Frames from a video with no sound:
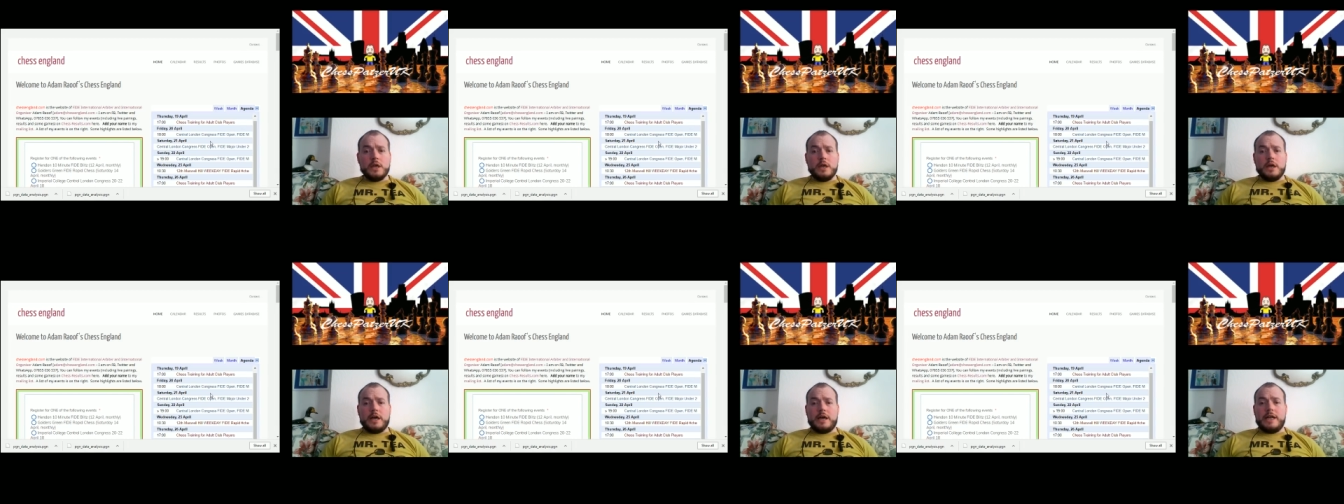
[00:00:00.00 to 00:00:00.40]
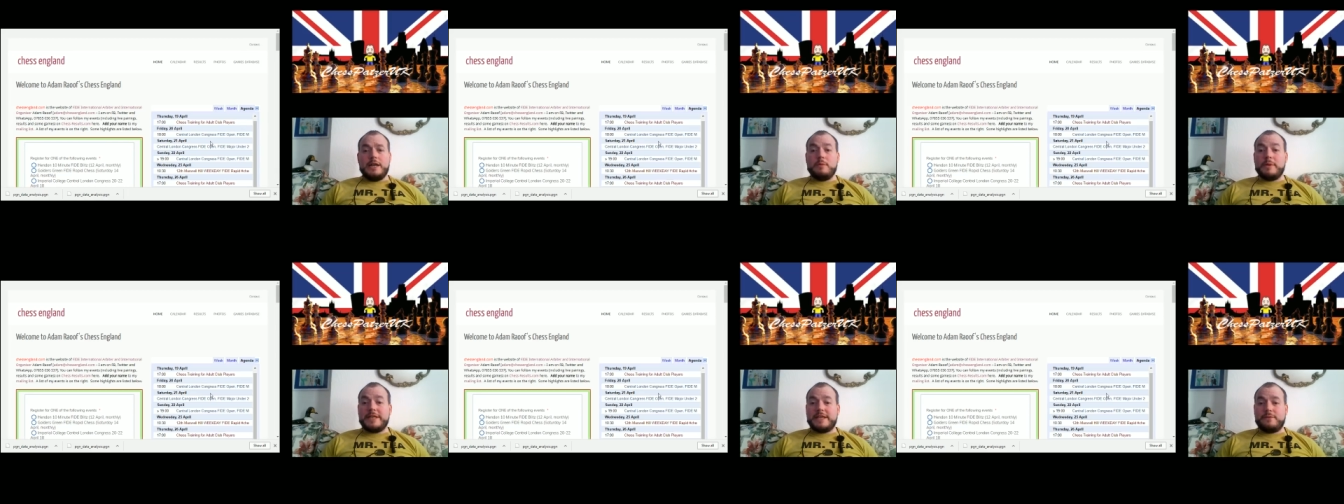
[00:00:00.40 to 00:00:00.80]
A
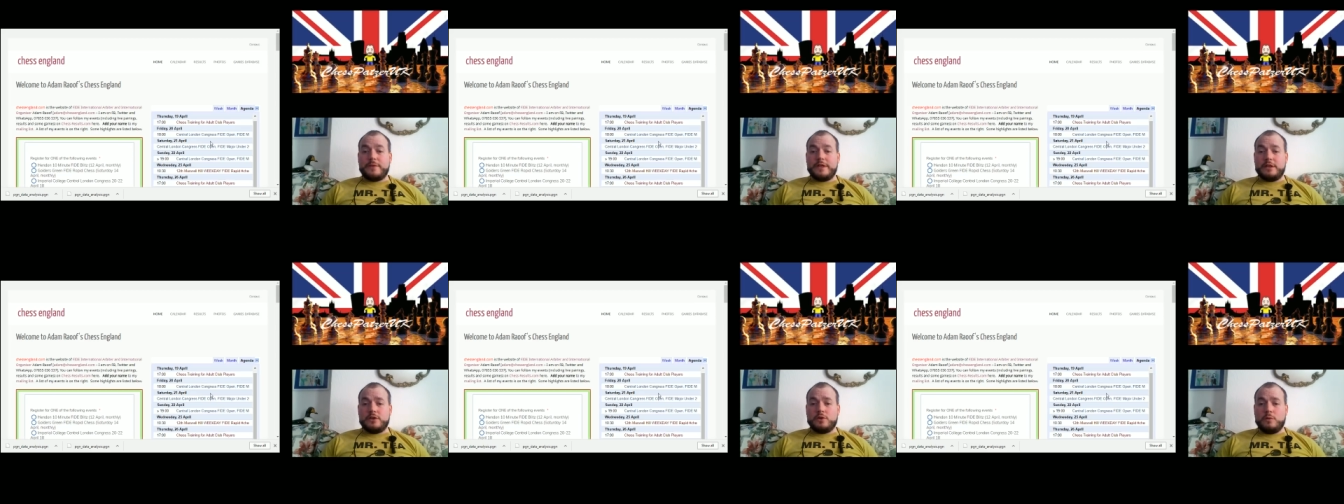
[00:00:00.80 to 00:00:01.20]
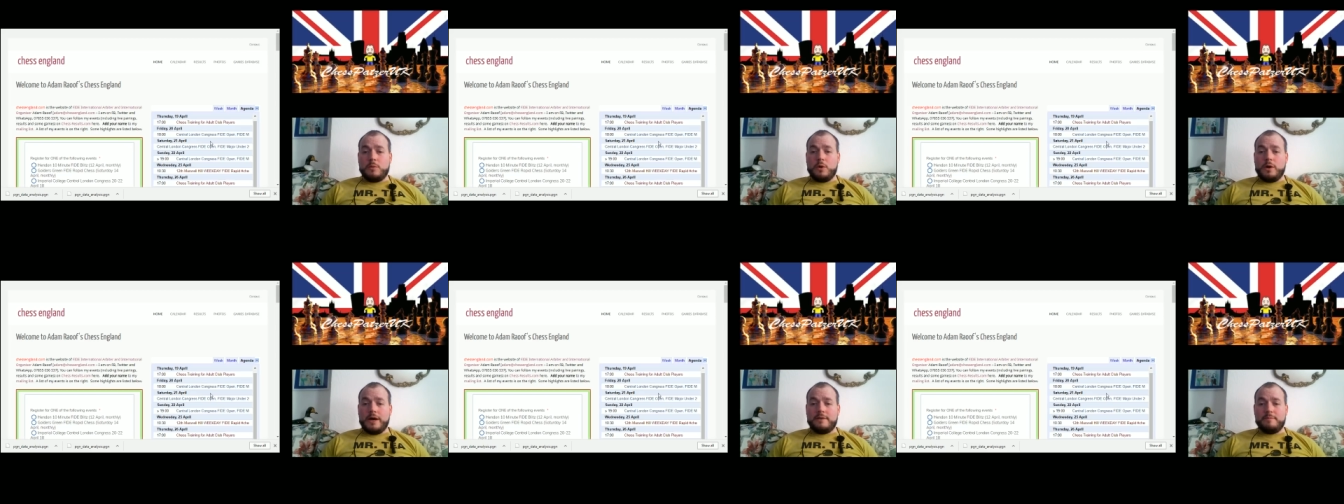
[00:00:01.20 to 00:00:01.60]
little bit different than
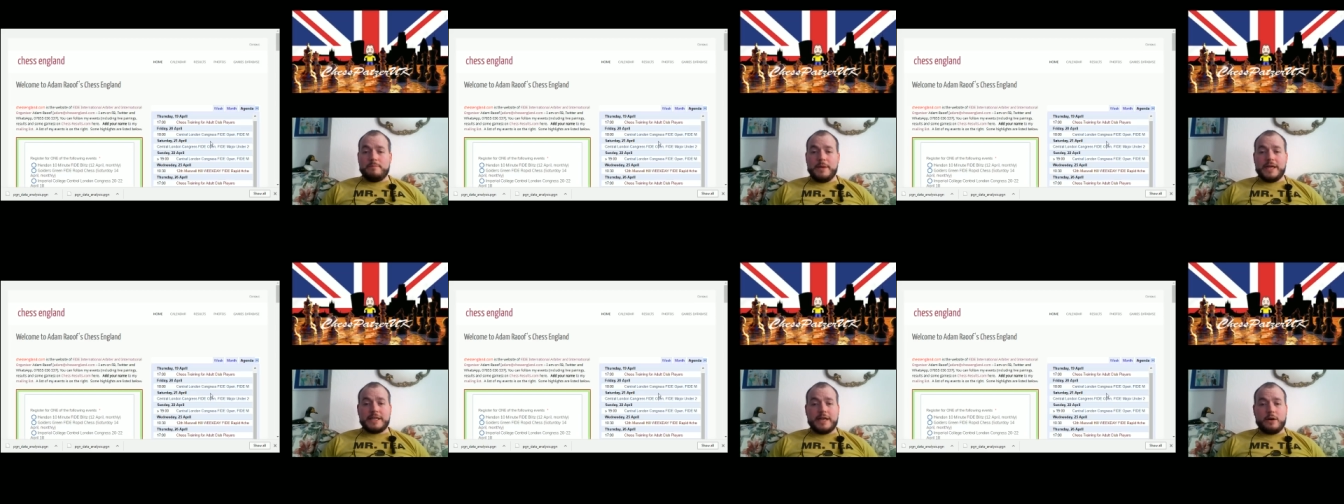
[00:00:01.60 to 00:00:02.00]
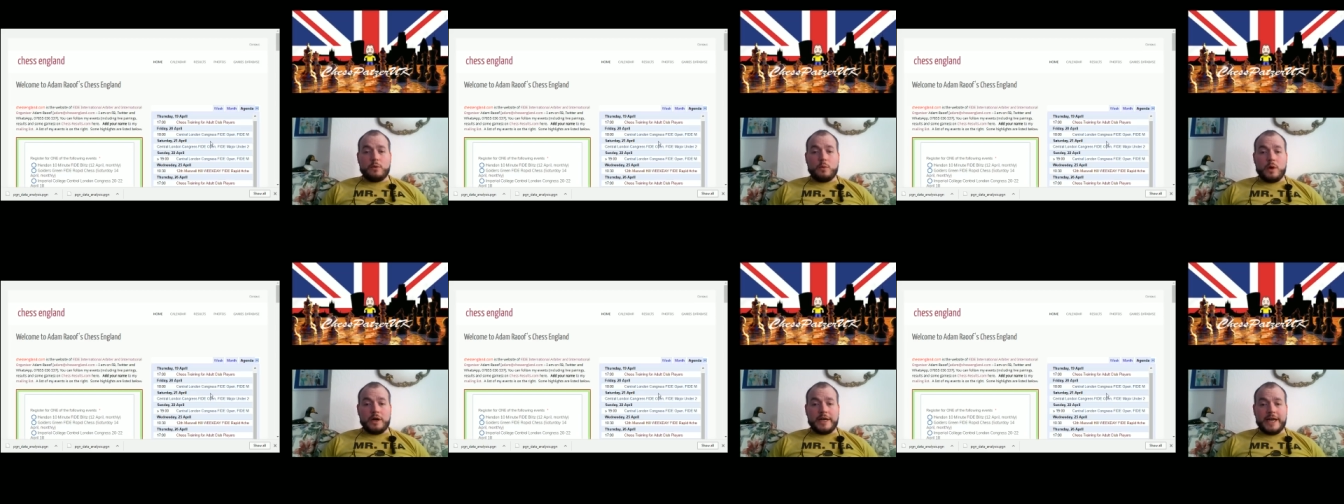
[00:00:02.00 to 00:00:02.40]
normal. I haven't picked
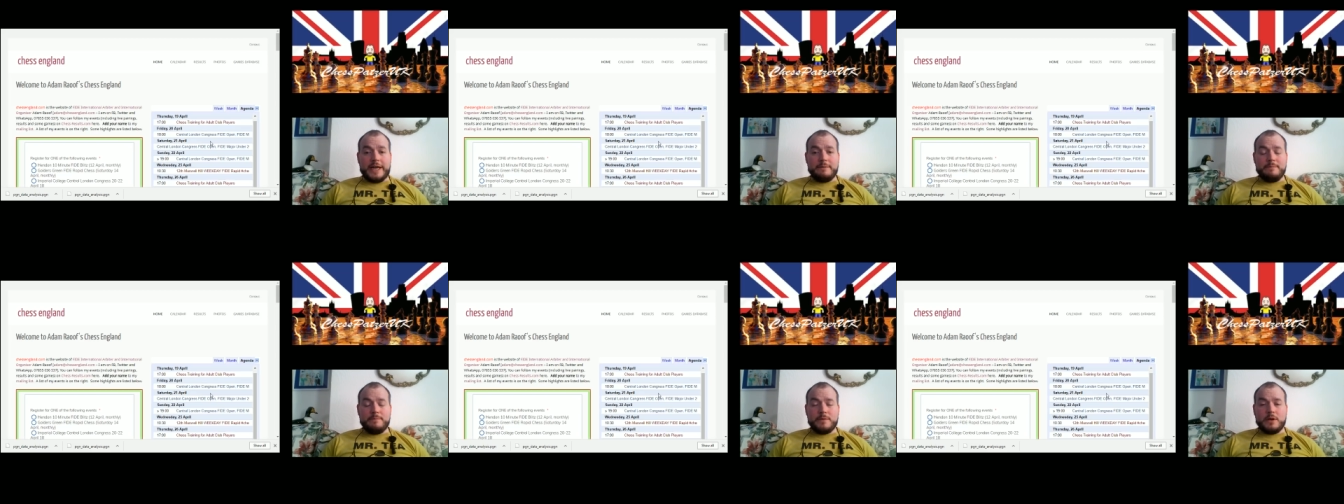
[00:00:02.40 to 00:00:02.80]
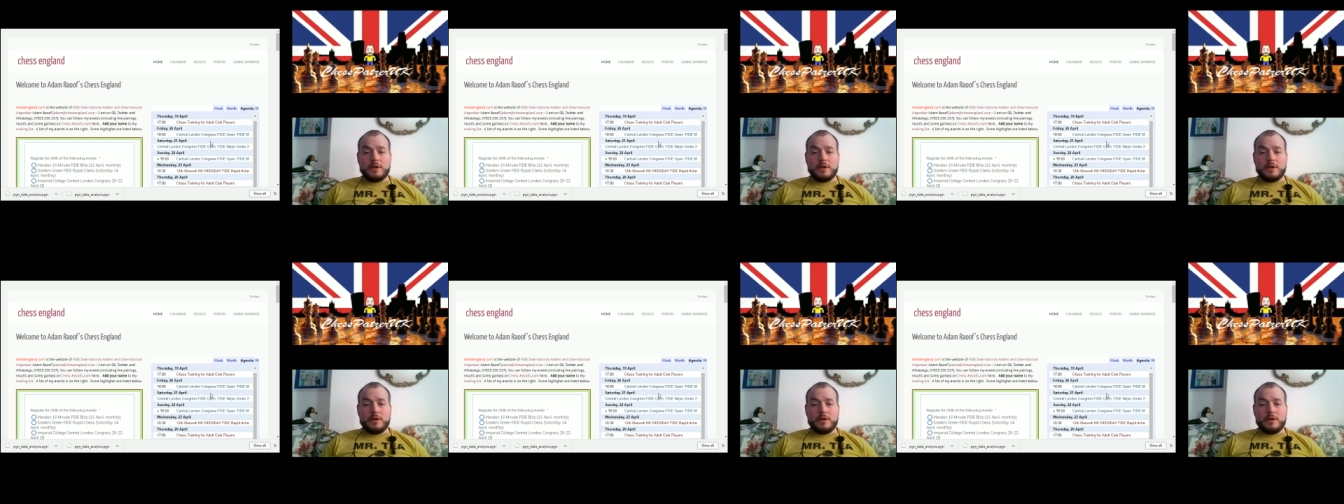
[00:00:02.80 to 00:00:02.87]
out one game.